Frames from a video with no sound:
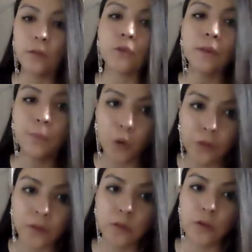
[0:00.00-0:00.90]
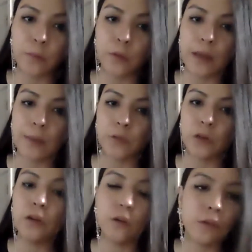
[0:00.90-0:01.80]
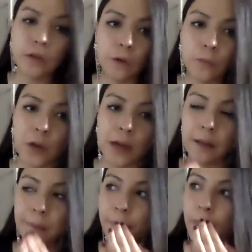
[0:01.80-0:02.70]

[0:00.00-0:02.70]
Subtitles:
to respond to your preemption or they're not winning.